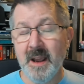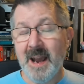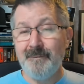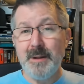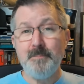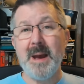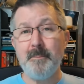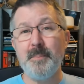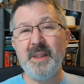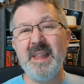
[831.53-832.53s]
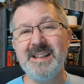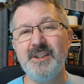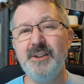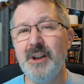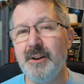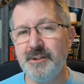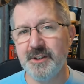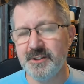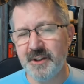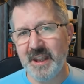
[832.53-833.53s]
And remember, there's no
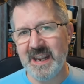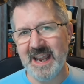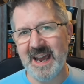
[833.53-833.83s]
such thing